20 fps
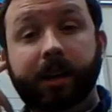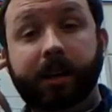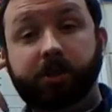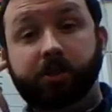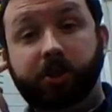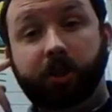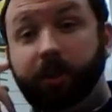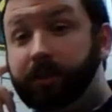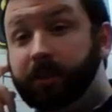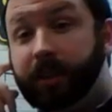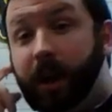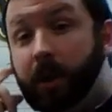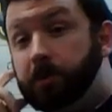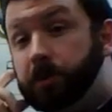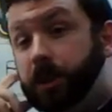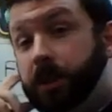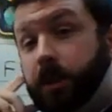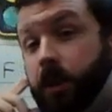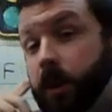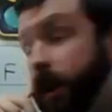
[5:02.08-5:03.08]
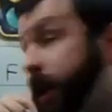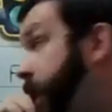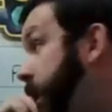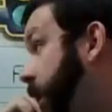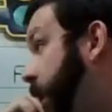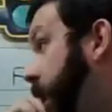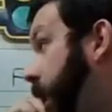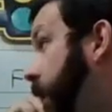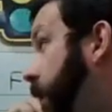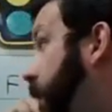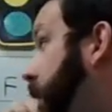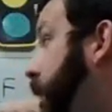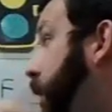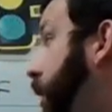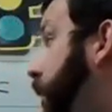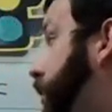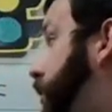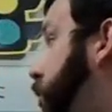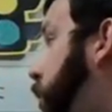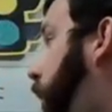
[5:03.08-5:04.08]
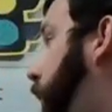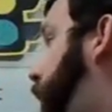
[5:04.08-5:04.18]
it should sound to your ear. So